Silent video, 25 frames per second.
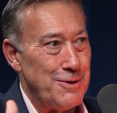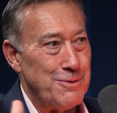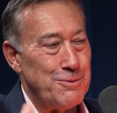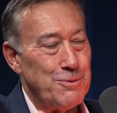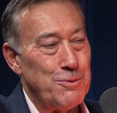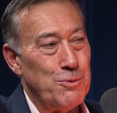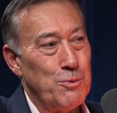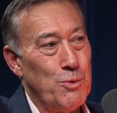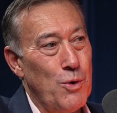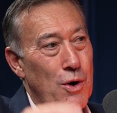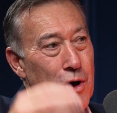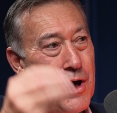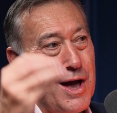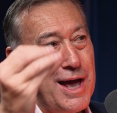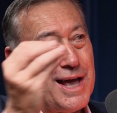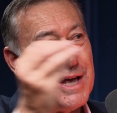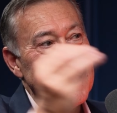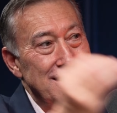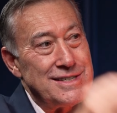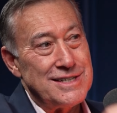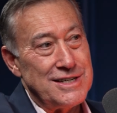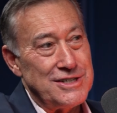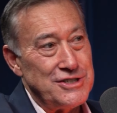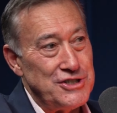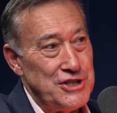why
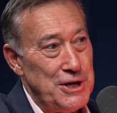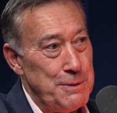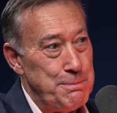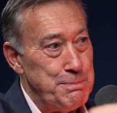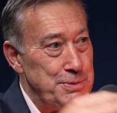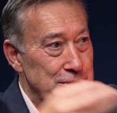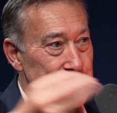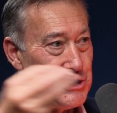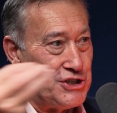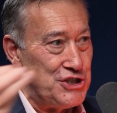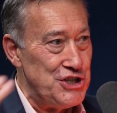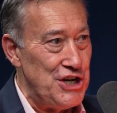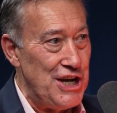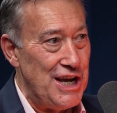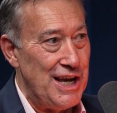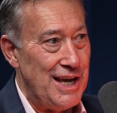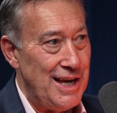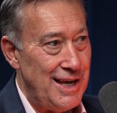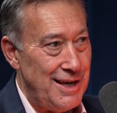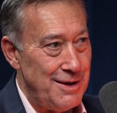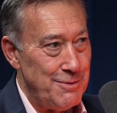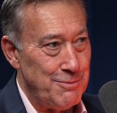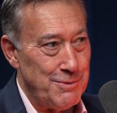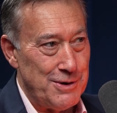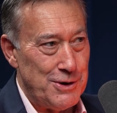is a ship a
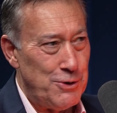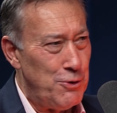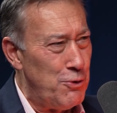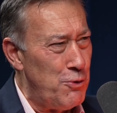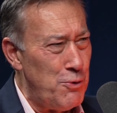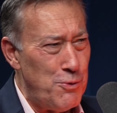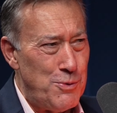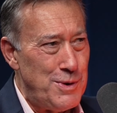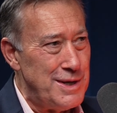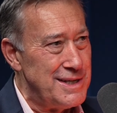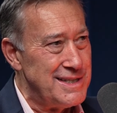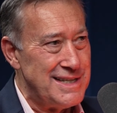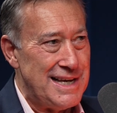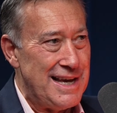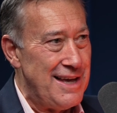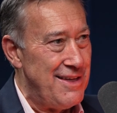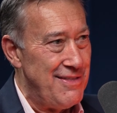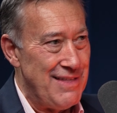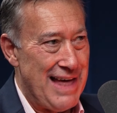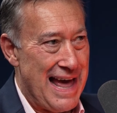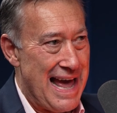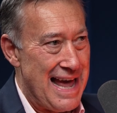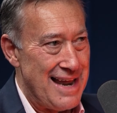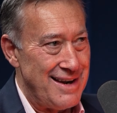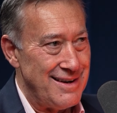she? We always hear
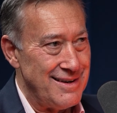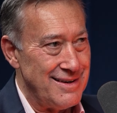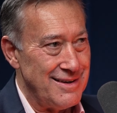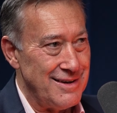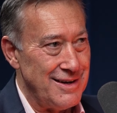that,